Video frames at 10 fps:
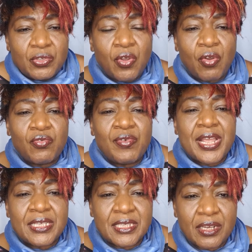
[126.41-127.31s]
God
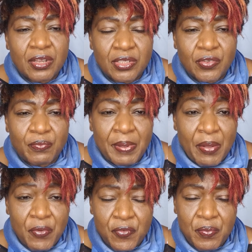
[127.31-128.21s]
raised a lot of
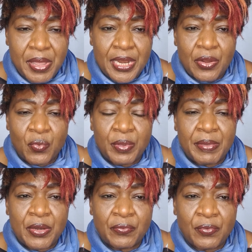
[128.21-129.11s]
powerful men and
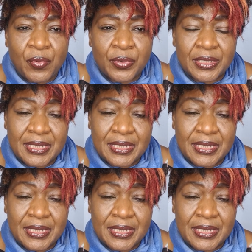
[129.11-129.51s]
women of God.